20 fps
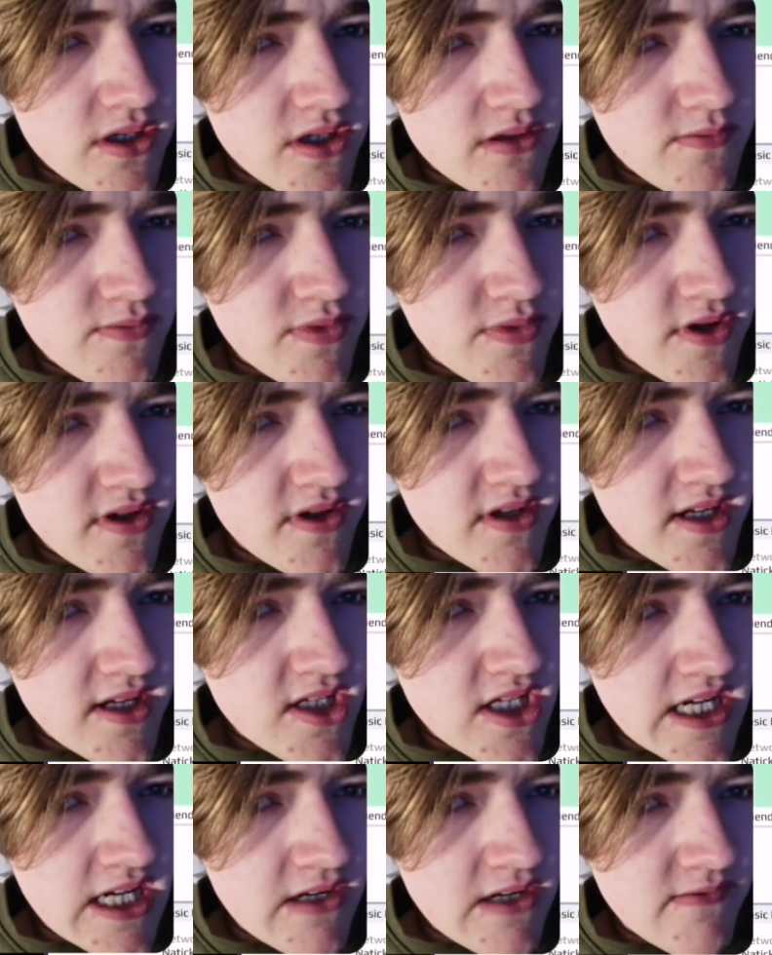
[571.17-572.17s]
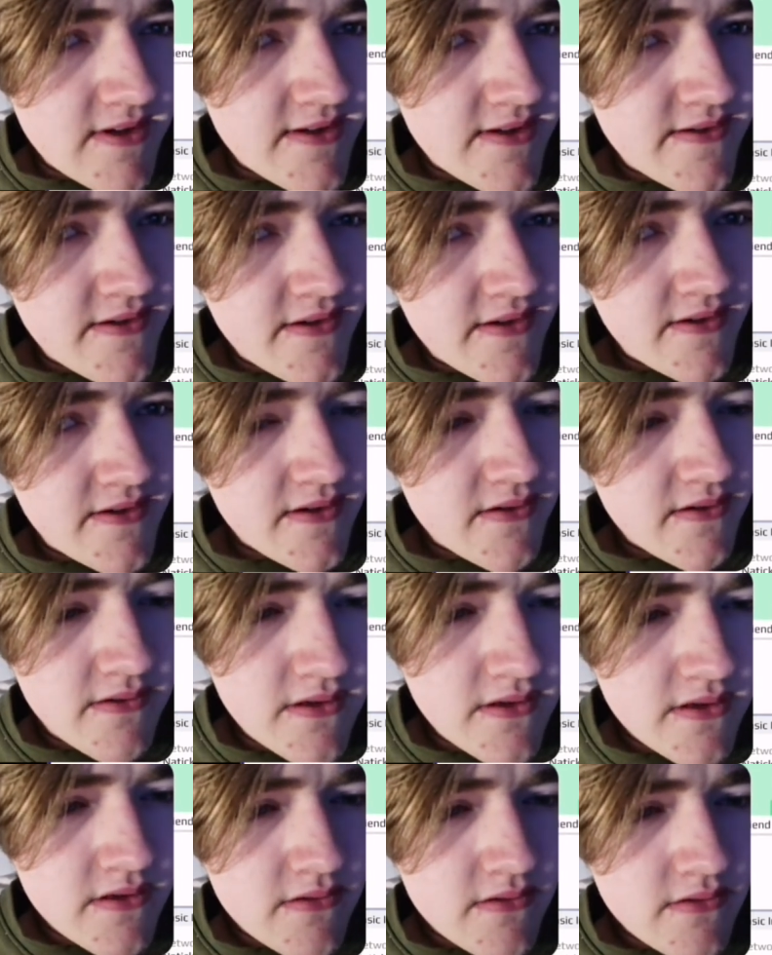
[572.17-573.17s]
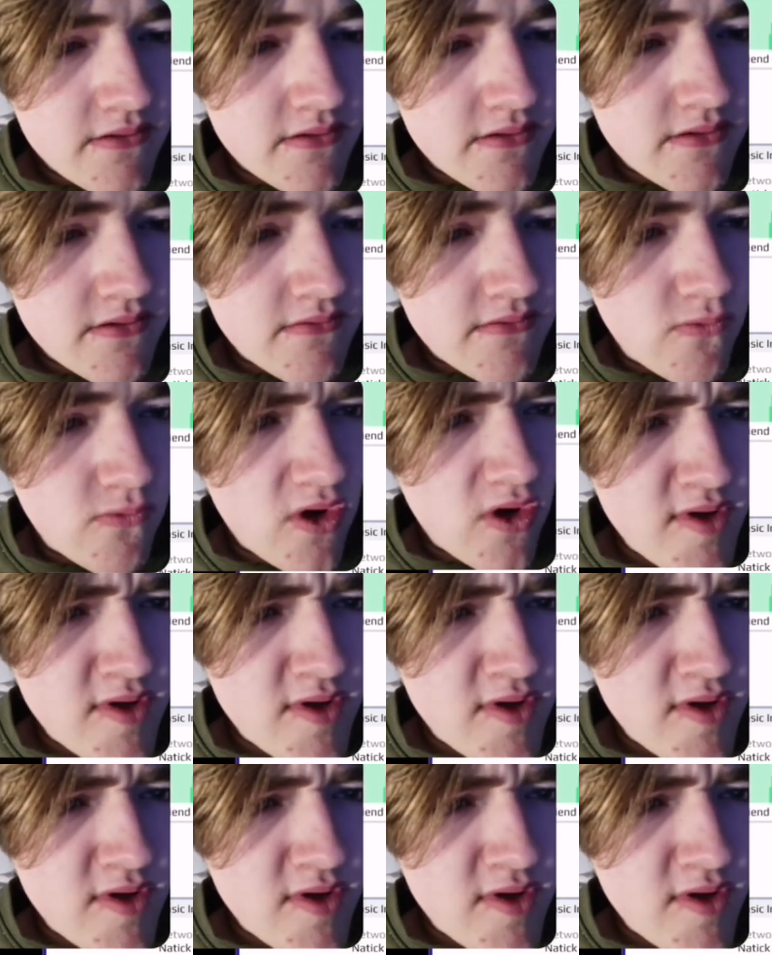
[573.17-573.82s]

birthday January third, yeah. Why am